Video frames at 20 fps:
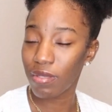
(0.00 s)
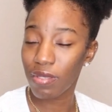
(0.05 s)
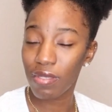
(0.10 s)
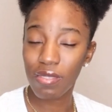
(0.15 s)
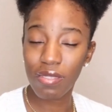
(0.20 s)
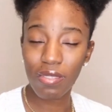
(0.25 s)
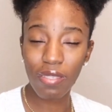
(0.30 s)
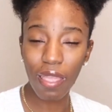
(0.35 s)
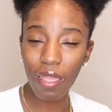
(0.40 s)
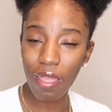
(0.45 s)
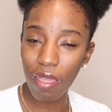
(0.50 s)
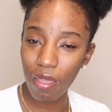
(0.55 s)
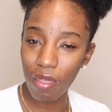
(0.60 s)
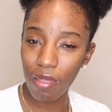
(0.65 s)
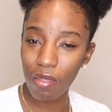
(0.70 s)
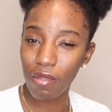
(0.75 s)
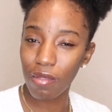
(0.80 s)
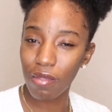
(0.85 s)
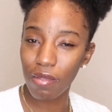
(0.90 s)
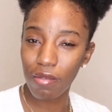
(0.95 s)

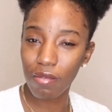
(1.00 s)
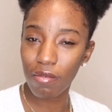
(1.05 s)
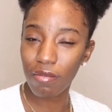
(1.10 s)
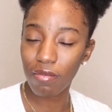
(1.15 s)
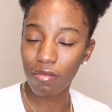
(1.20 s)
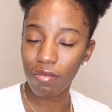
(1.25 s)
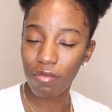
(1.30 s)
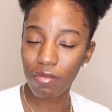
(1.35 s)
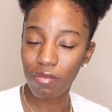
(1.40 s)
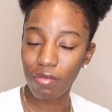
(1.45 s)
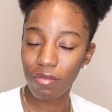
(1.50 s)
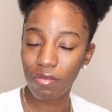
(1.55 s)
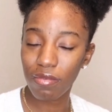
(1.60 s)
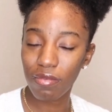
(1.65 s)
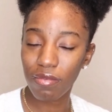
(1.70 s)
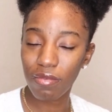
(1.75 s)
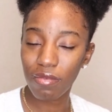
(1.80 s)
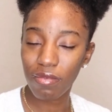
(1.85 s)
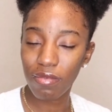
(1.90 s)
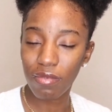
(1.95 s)
Second,
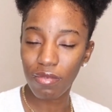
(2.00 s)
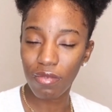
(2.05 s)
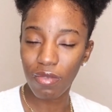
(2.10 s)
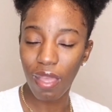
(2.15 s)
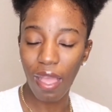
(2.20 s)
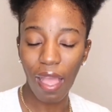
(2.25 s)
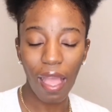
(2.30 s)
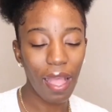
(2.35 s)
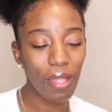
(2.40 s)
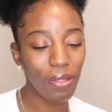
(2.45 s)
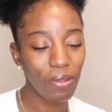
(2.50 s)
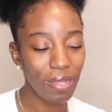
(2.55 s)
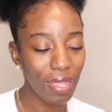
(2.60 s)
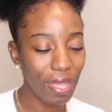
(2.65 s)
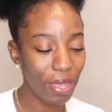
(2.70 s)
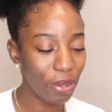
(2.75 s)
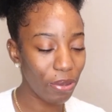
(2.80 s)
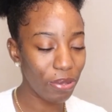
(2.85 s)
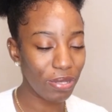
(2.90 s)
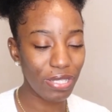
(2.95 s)
I don't
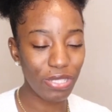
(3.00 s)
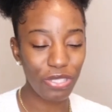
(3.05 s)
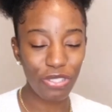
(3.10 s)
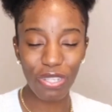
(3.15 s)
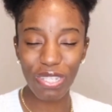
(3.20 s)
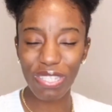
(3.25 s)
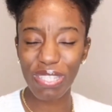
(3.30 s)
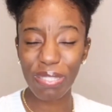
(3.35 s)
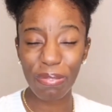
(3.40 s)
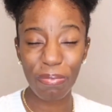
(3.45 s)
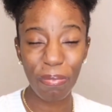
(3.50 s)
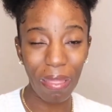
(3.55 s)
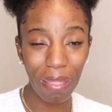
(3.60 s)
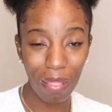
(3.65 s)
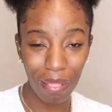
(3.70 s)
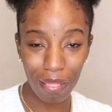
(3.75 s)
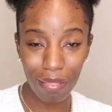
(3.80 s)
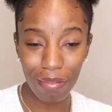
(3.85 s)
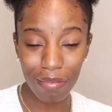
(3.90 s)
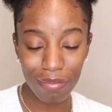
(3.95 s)
like how this dress
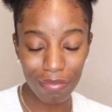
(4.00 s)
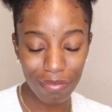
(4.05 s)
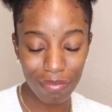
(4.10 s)
smell.